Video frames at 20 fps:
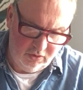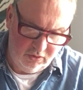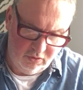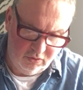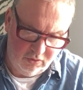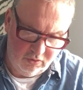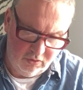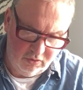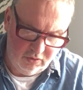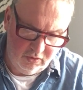
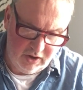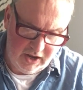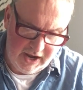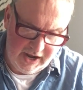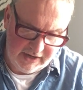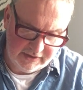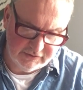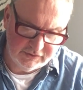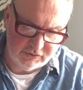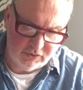or
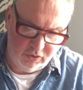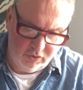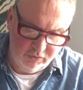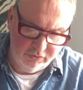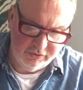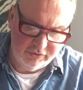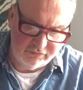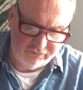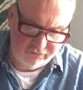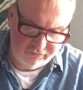and
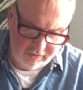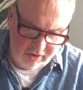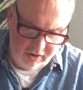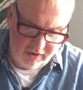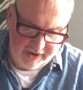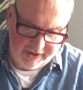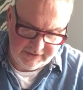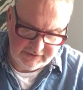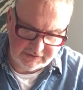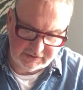on the
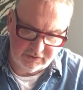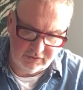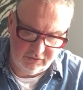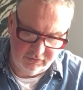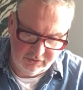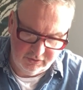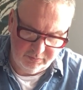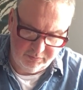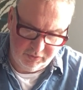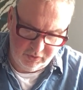right
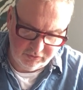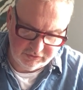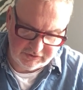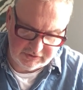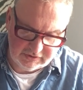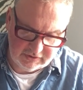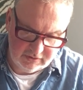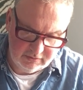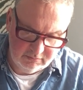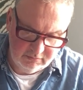on the
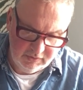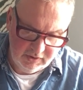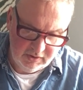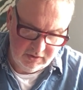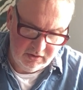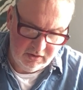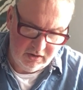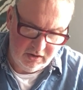bottom